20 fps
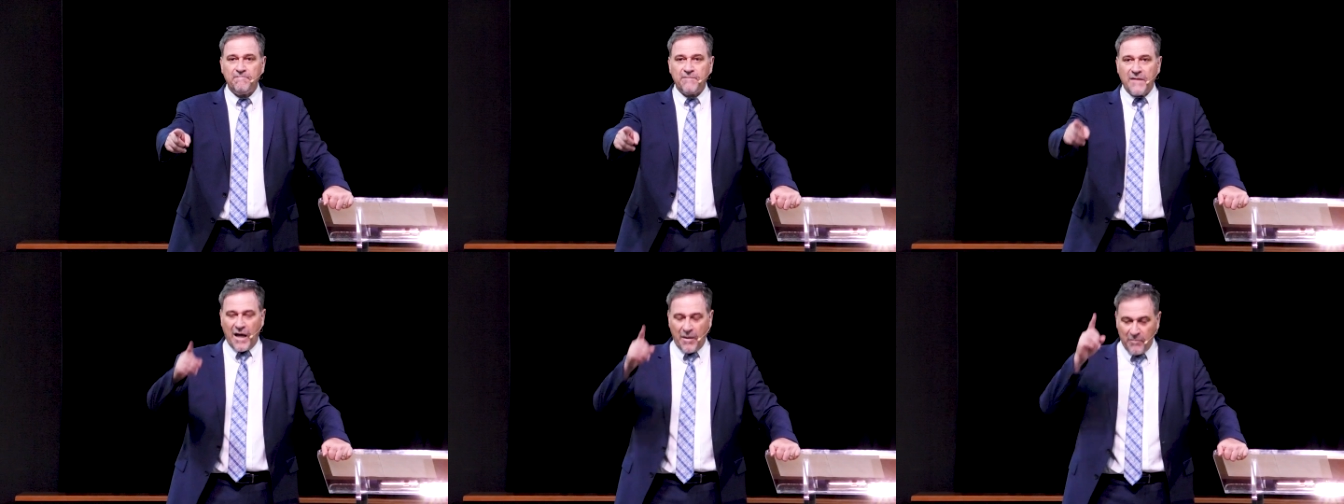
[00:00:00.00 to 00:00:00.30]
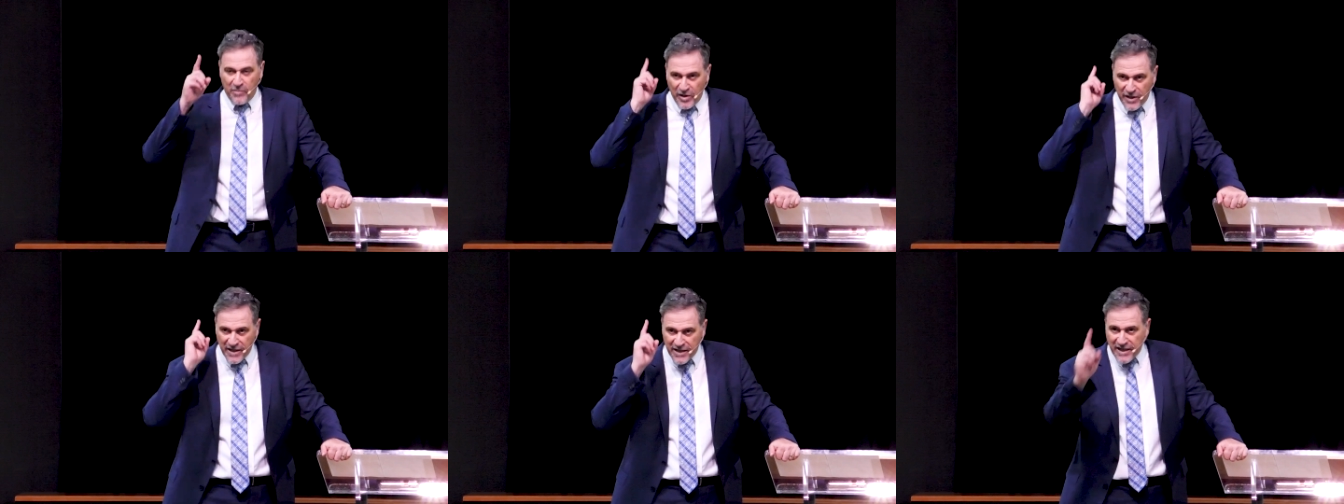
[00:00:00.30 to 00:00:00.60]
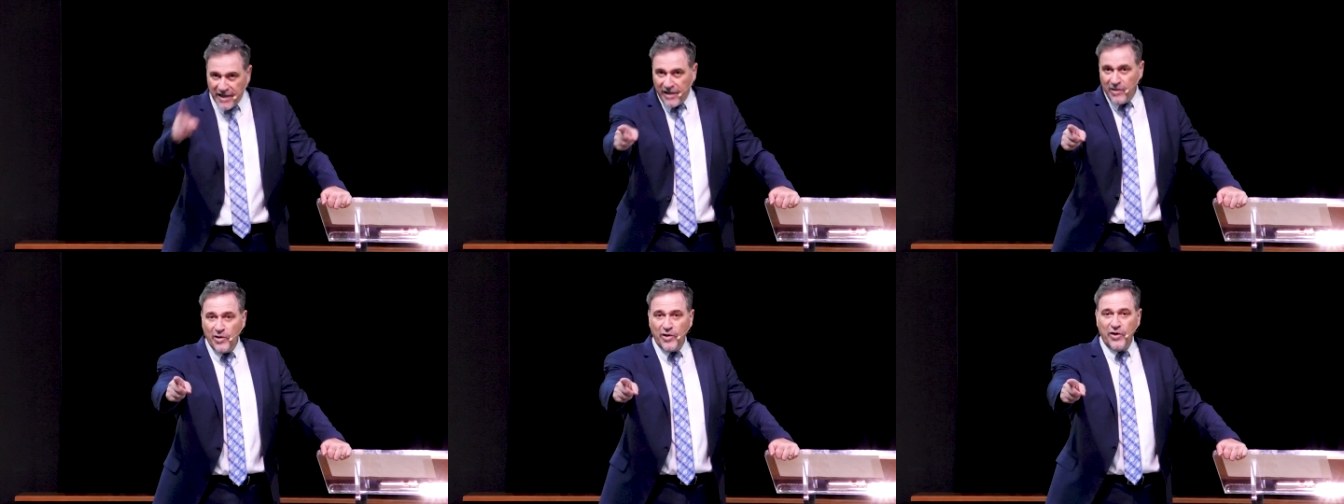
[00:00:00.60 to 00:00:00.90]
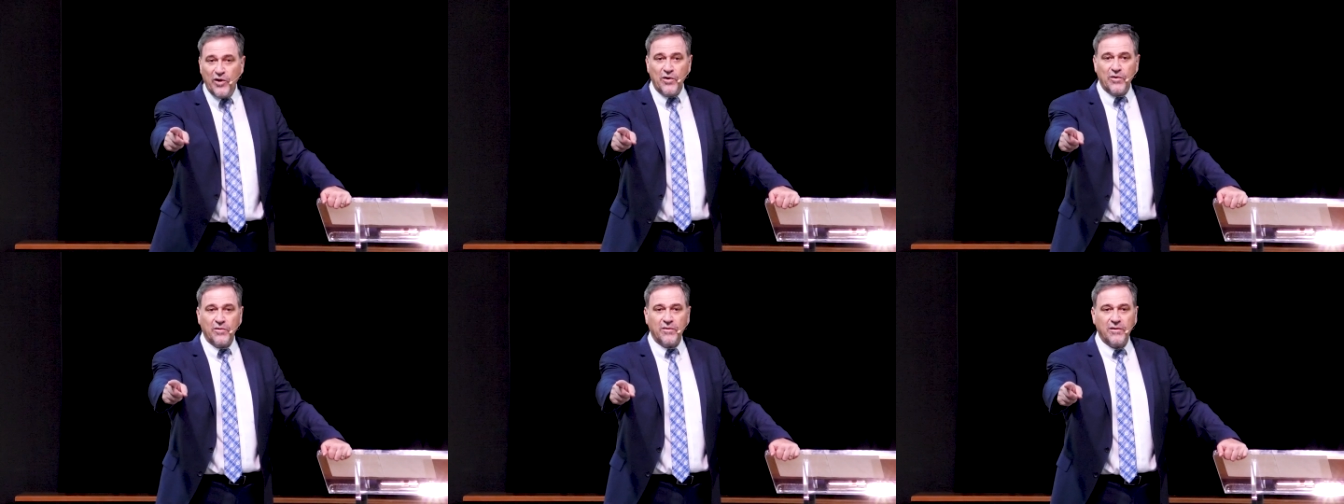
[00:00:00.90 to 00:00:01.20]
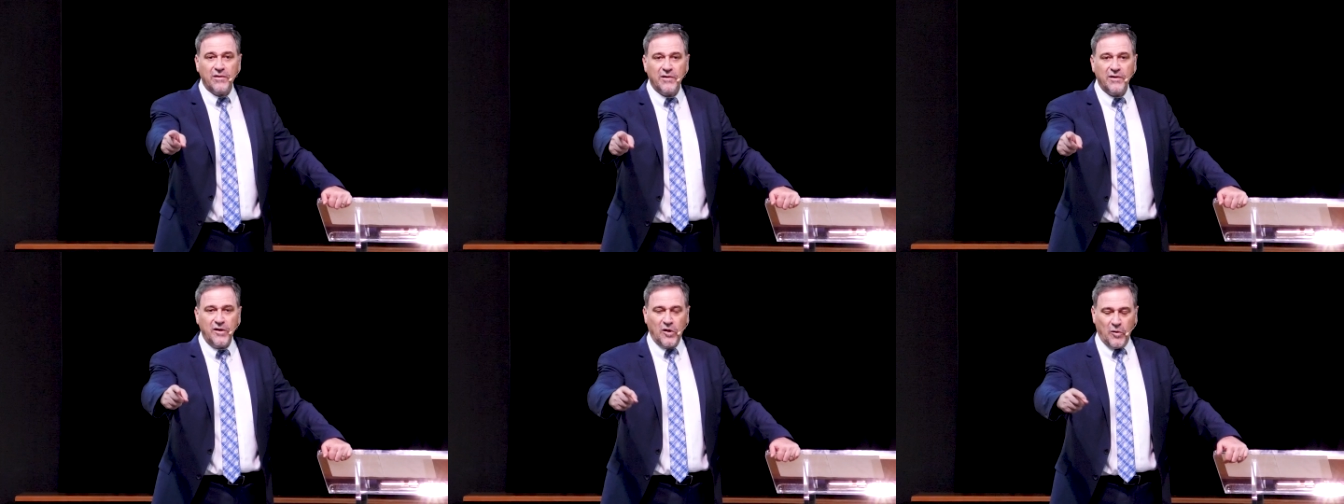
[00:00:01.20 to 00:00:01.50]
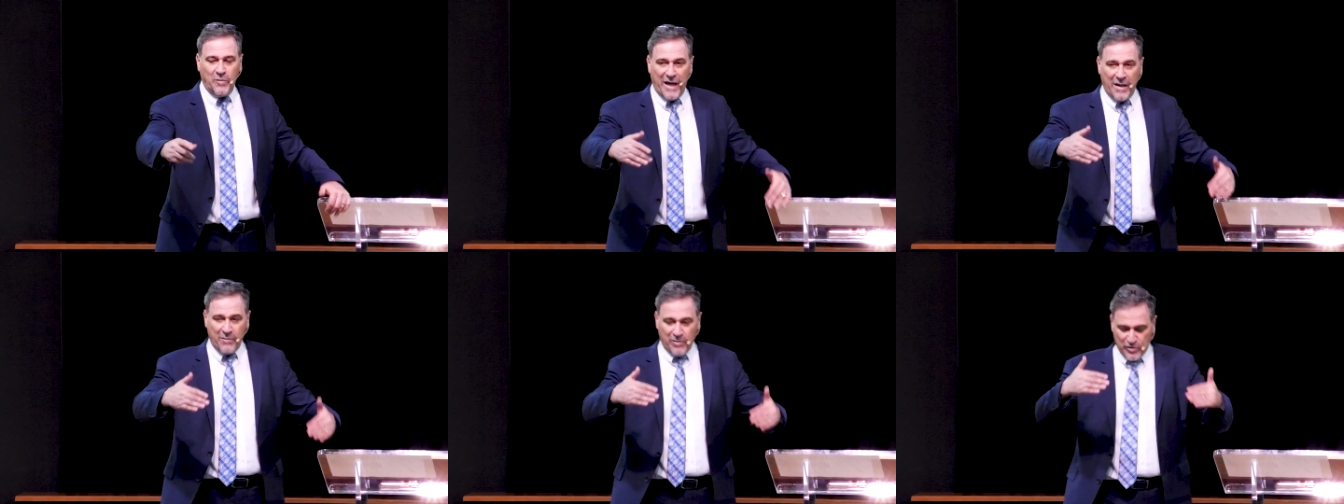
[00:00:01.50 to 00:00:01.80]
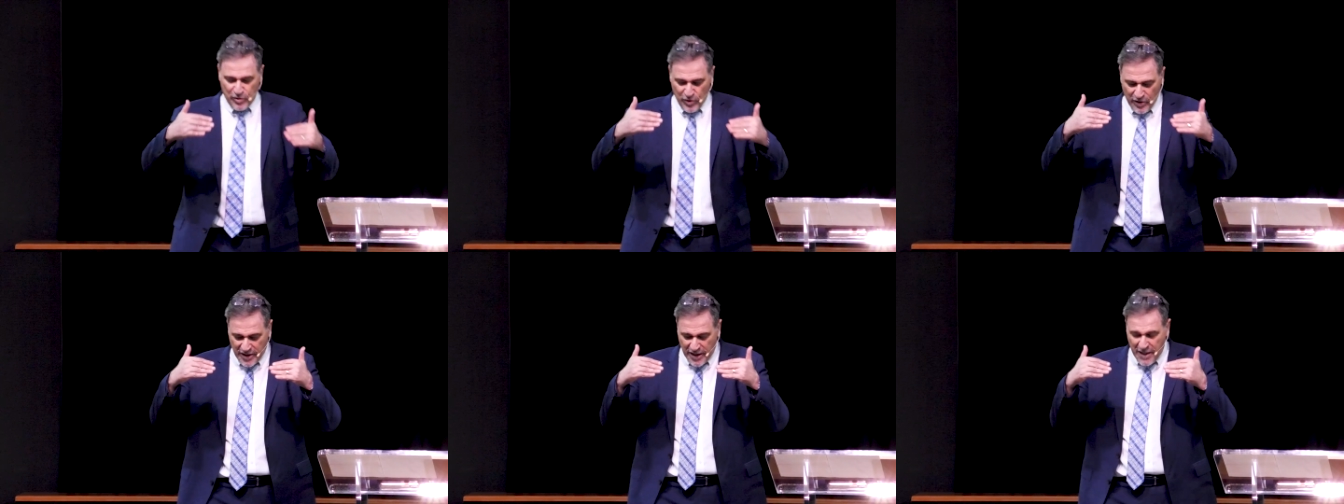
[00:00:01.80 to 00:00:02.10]
I'm going to kill you, you'll be able
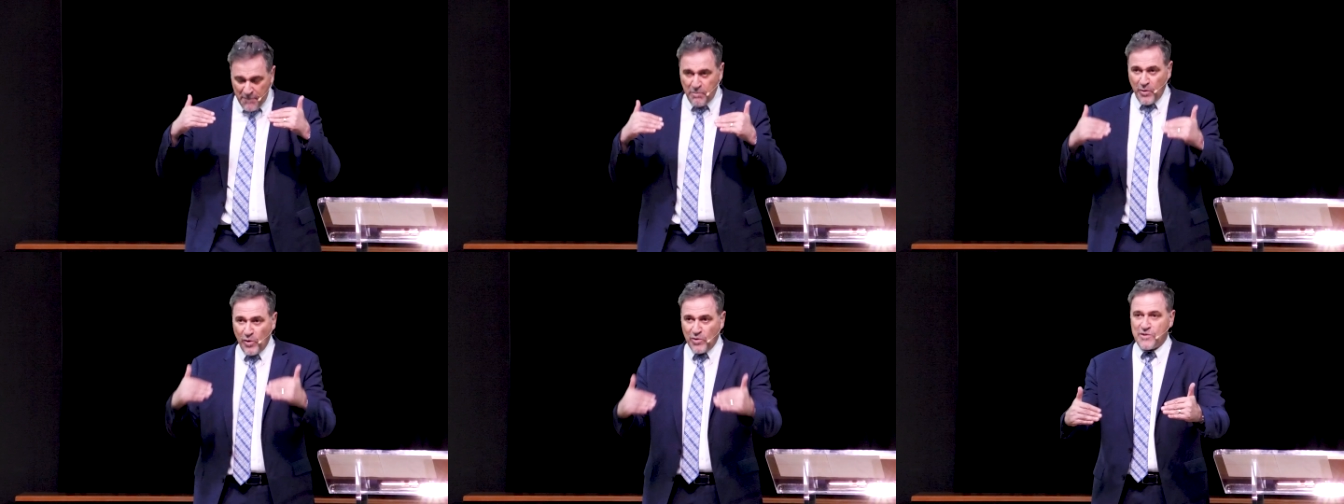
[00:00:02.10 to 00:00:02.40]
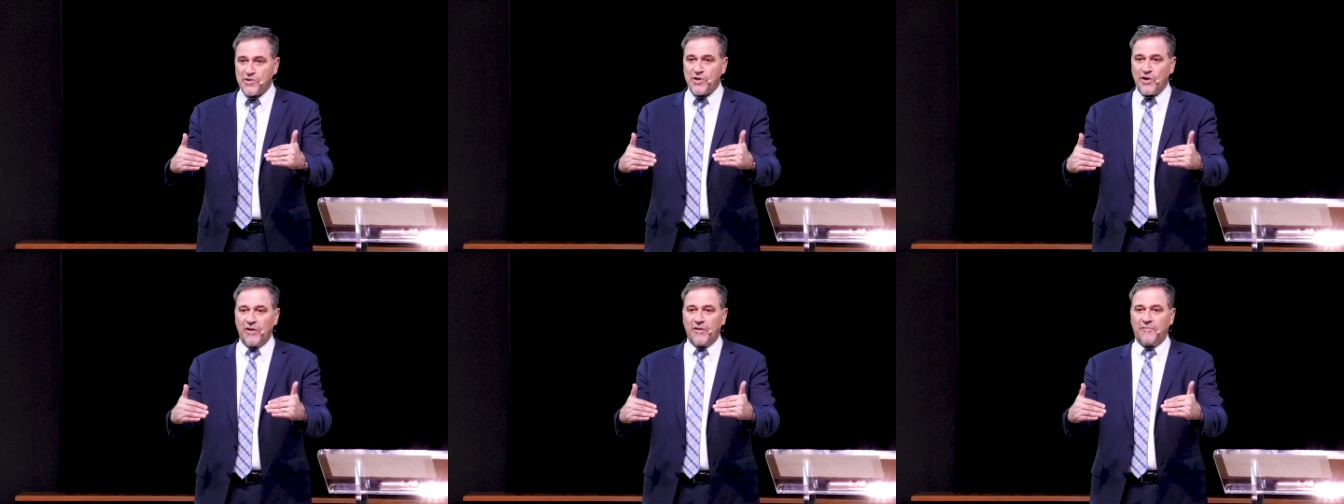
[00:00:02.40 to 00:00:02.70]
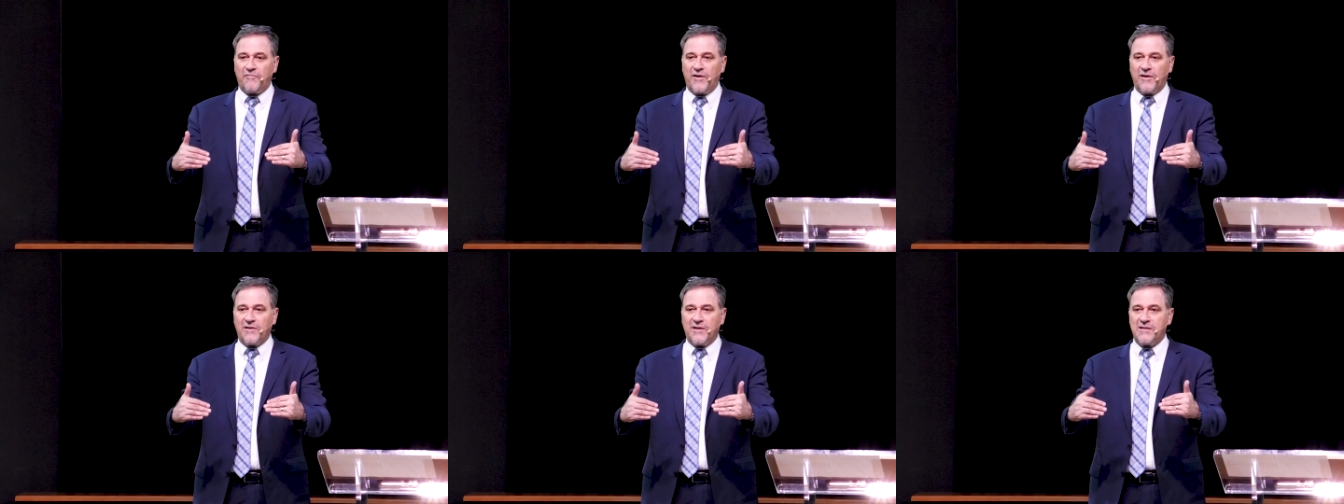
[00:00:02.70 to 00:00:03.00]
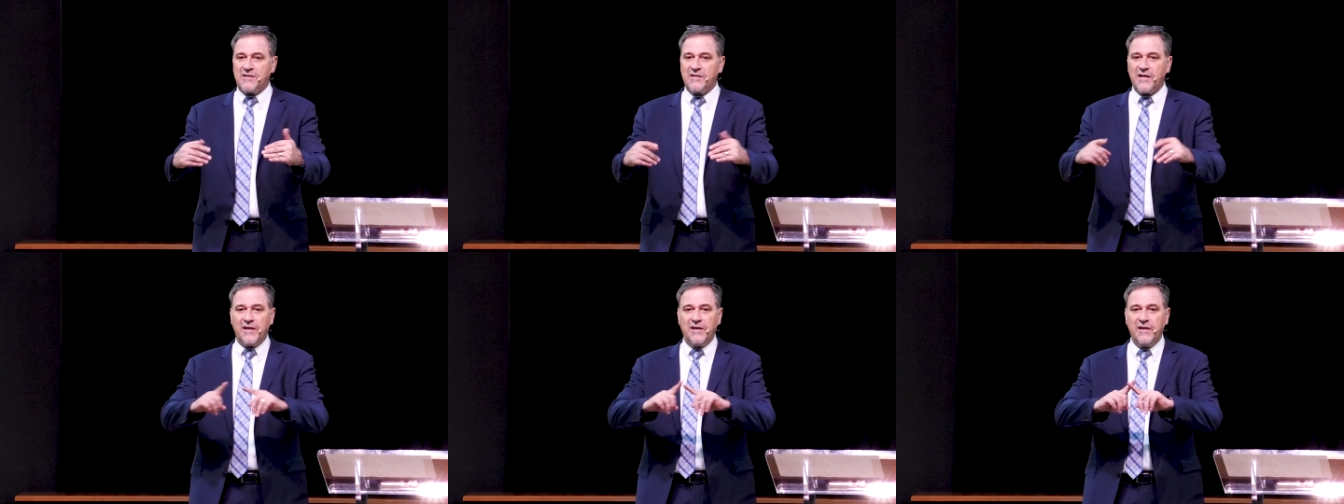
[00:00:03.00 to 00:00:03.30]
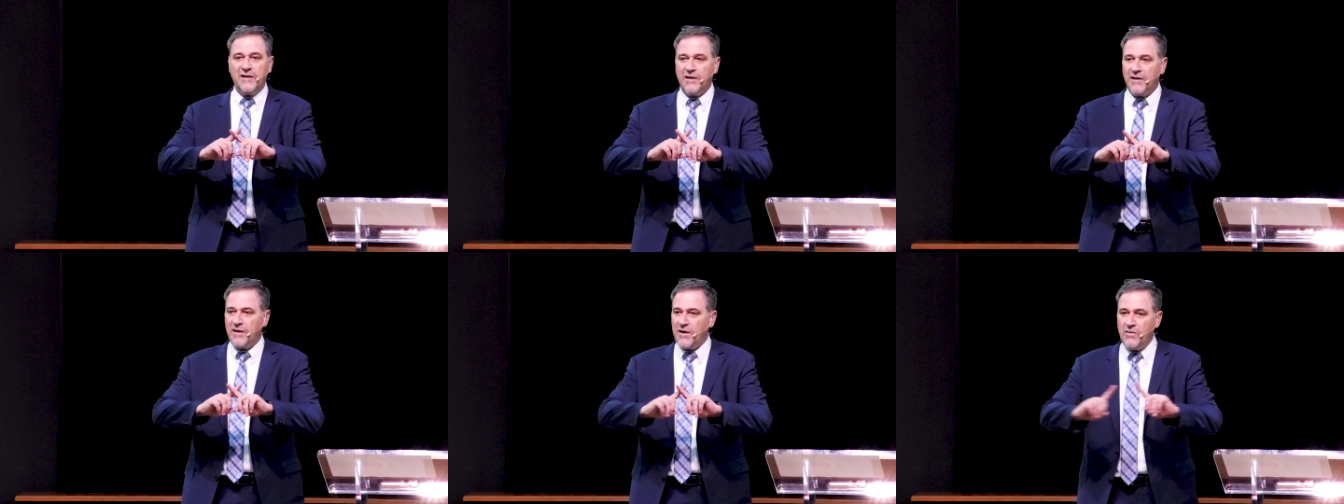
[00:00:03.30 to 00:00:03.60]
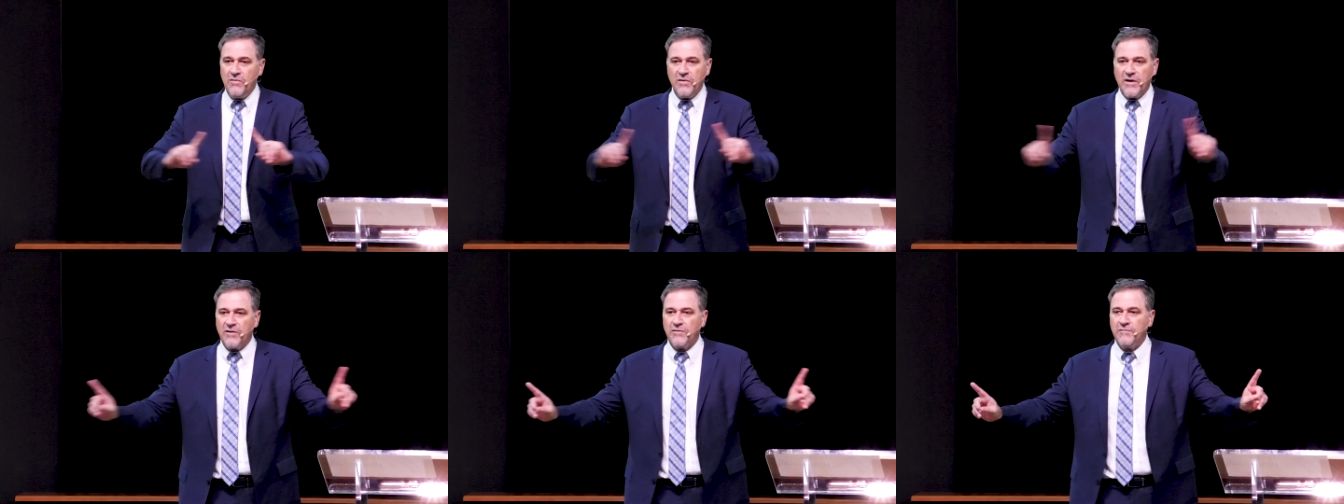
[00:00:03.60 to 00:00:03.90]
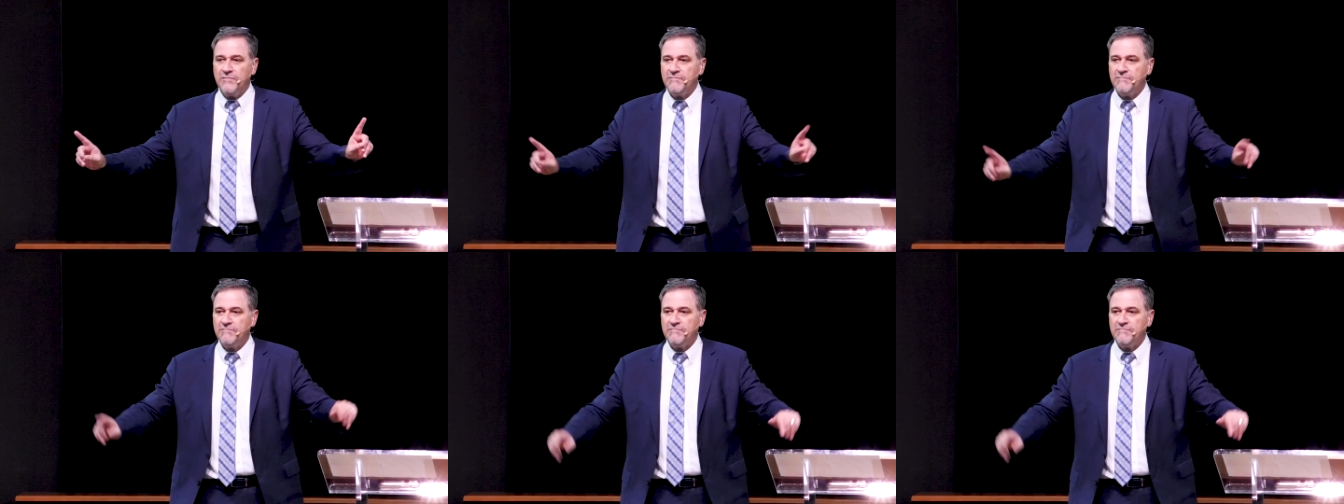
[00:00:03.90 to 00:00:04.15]
to keep your solid front and say, oh no,